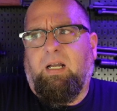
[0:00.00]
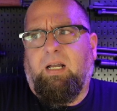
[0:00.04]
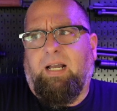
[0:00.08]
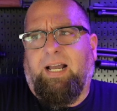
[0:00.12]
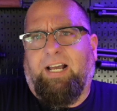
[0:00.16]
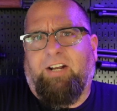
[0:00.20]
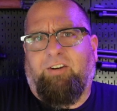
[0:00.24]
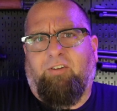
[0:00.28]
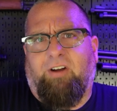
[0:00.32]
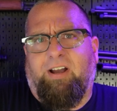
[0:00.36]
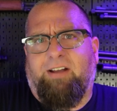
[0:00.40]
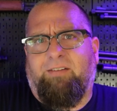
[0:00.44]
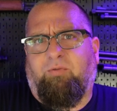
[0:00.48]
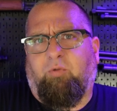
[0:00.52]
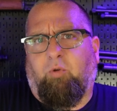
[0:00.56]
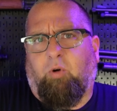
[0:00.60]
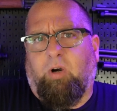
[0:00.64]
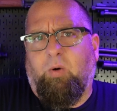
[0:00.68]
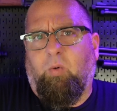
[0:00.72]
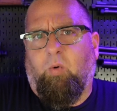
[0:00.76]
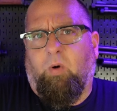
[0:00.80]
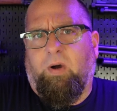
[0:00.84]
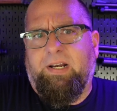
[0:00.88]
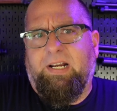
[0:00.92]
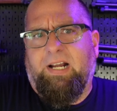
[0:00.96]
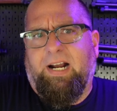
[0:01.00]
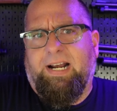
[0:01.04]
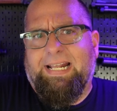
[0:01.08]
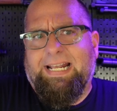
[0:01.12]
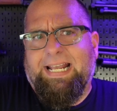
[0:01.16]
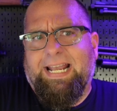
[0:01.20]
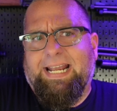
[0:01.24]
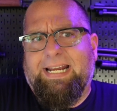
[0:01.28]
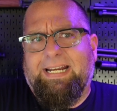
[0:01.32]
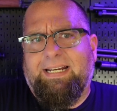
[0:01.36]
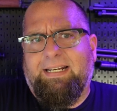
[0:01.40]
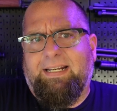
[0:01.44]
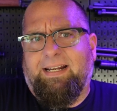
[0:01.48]
I tried
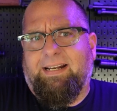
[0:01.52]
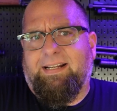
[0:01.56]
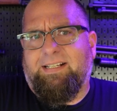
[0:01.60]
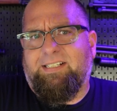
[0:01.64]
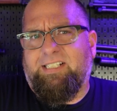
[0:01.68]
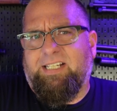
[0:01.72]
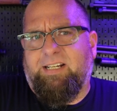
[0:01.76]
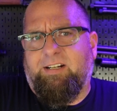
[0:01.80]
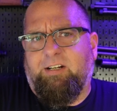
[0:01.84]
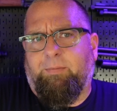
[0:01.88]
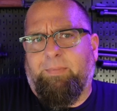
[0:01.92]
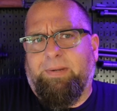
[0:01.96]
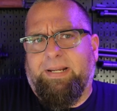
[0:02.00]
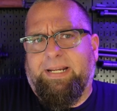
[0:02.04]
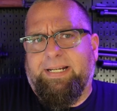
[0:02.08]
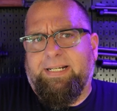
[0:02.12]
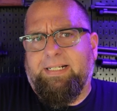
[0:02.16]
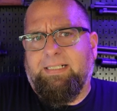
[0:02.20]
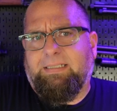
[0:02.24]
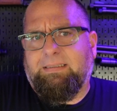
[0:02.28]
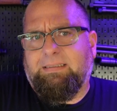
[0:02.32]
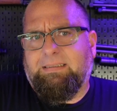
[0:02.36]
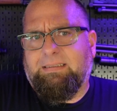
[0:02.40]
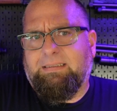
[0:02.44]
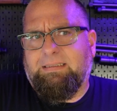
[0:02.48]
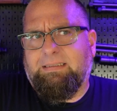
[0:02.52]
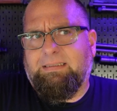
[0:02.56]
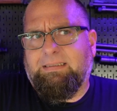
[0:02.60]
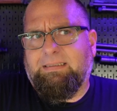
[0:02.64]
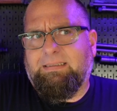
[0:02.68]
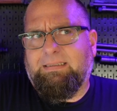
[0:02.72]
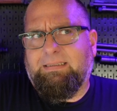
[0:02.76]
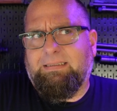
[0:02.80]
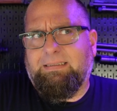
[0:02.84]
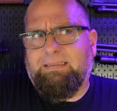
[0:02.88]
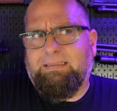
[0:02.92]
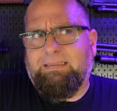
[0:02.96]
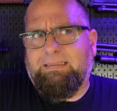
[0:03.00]
4198 and it seemed to be
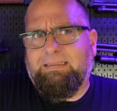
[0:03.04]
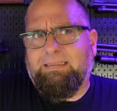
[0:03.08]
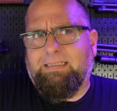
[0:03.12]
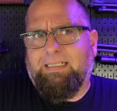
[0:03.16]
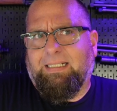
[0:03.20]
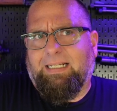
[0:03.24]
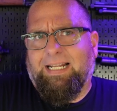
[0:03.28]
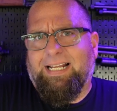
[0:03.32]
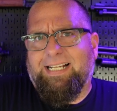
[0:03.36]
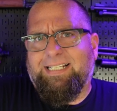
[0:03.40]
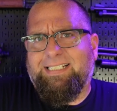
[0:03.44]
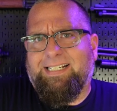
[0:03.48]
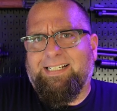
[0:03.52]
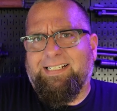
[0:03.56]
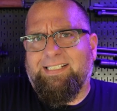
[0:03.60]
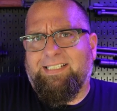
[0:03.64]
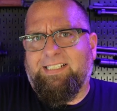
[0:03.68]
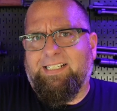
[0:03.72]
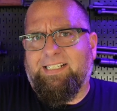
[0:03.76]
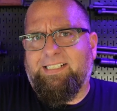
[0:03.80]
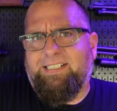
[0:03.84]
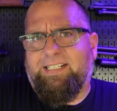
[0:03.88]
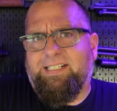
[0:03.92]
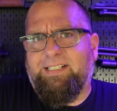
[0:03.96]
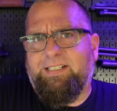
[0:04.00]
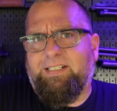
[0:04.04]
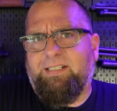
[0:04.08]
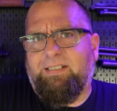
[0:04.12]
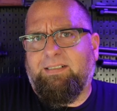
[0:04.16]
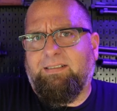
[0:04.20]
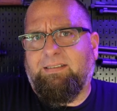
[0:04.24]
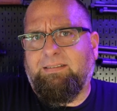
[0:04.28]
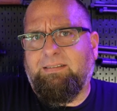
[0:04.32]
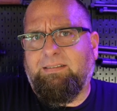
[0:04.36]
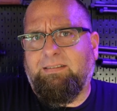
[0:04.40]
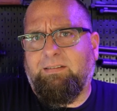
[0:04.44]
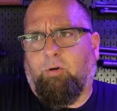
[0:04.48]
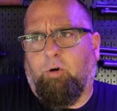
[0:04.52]
less consistent,
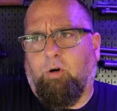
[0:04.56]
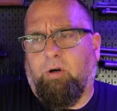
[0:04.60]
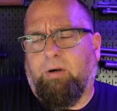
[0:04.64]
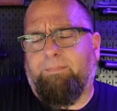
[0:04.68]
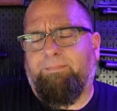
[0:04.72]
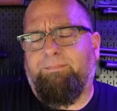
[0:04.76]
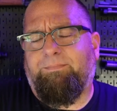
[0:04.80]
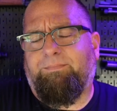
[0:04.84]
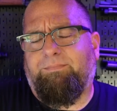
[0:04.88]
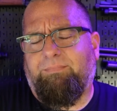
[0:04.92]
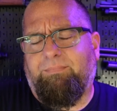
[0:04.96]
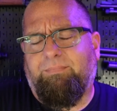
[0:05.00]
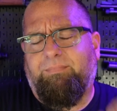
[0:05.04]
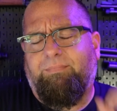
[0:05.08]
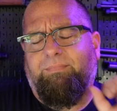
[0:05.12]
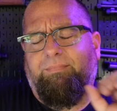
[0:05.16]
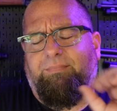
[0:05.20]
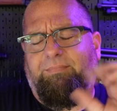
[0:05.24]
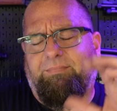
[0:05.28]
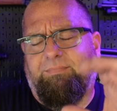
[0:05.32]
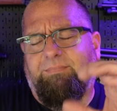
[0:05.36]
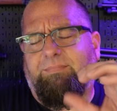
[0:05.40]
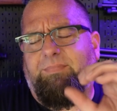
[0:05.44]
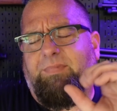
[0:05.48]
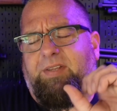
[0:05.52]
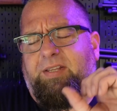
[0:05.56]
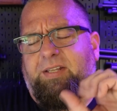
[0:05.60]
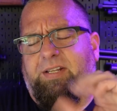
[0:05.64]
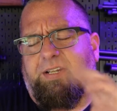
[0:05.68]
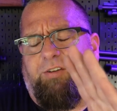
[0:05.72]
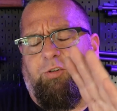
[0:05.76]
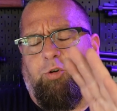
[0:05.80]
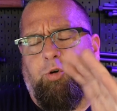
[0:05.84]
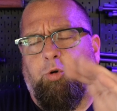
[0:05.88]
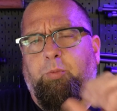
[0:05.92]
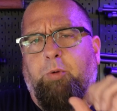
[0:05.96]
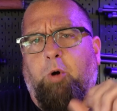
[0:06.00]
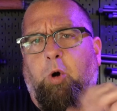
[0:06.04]
or the
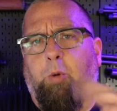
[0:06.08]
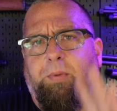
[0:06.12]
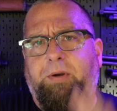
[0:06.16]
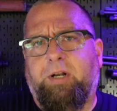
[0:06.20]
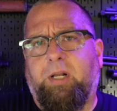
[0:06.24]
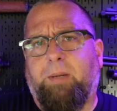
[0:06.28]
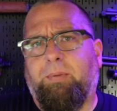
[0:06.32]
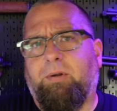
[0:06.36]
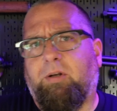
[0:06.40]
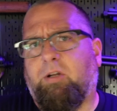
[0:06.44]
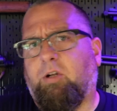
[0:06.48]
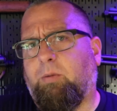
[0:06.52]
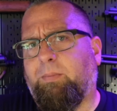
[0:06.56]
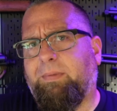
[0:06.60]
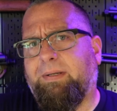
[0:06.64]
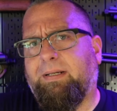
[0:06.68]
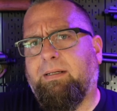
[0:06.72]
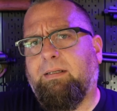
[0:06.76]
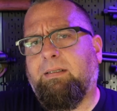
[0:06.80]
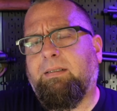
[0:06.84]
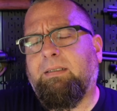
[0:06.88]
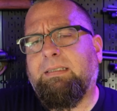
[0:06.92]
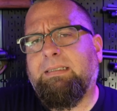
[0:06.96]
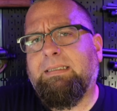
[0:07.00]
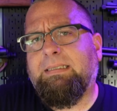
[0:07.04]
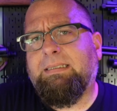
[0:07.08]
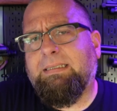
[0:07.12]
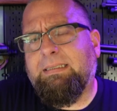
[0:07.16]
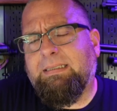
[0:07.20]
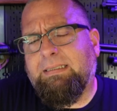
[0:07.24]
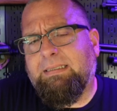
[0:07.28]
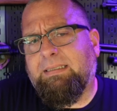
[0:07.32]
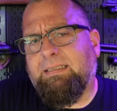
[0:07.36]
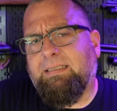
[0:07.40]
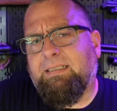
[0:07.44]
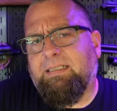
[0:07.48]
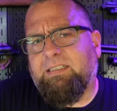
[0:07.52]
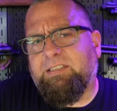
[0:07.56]
group opened up a little bit.
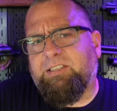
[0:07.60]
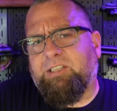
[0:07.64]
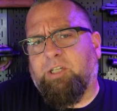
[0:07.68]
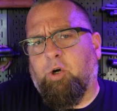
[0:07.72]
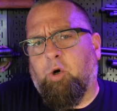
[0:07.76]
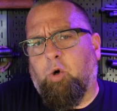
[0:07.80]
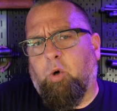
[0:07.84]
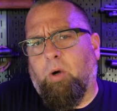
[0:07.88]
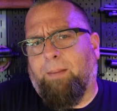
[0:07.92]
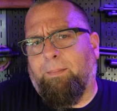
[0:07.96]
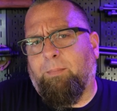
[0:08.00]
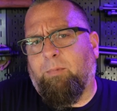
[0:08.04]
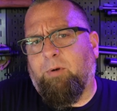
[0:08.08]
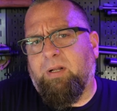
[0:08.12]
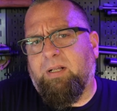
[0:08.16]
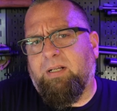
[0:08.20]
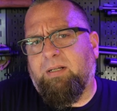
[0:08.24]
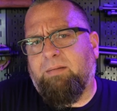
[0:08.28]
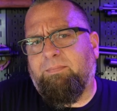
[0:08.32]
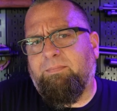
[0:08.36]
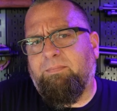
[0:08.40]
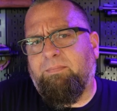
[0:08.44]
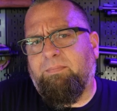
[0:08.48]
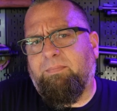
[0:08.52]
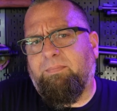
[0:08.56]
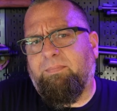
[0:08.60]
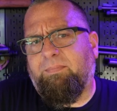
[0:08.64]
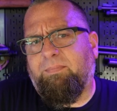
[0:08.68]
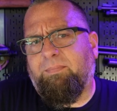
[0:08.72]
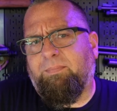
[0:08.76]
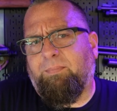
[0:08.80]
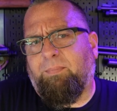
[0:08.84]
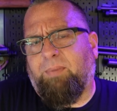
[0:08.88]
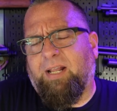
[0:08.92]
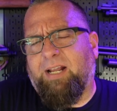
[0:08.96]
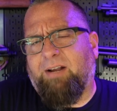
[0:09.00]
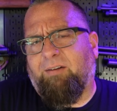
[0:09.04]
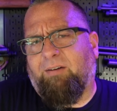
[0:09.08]
So I'm going to
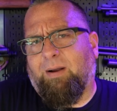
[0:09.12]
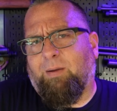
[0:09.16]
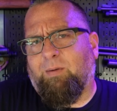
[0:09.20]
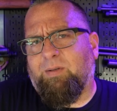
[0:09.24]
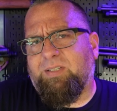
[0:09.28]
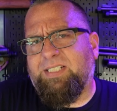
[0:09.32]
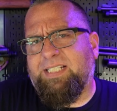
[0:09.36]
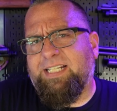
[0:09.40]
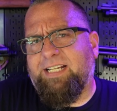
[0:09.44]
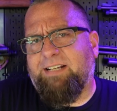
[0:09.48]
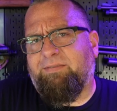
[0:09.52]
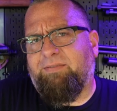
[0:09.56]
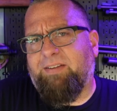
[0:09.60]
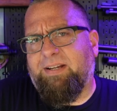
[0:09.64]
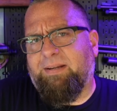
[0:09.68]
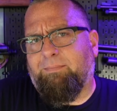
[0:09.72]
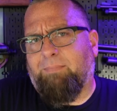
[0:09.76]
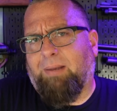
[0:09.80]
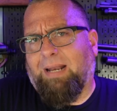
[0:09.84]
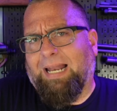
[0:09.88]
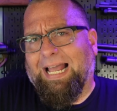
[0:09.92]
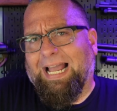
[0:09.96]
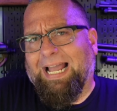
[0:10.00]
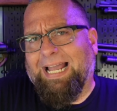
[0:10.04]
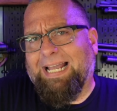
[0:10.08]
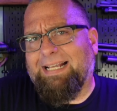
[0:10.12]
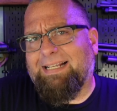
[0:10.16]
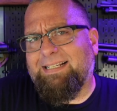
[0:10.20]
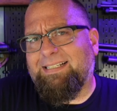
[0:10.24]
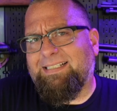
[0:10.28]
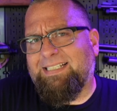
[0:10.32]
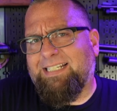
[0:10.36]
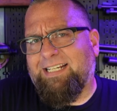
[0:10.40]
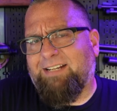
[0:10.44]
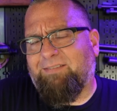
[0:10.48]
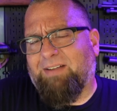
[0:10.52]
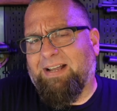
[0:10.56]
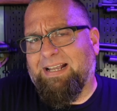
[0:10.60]
play around with CFE Black,
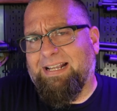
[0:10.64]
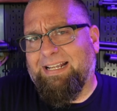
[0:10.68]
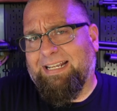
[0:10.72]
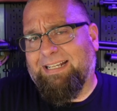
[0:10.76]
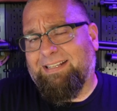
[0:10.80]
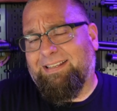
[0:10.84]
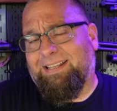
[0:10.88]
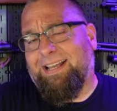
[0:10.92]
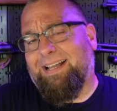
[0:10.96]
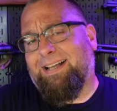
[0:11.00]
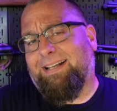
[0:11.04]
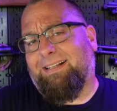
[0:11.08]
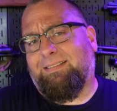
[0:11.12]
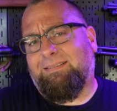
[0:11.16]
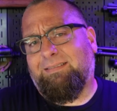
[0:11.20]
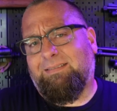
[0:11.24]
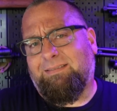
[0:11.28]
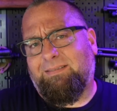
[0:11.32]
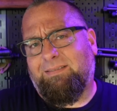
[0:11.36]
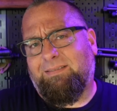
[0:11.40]
see if I can get that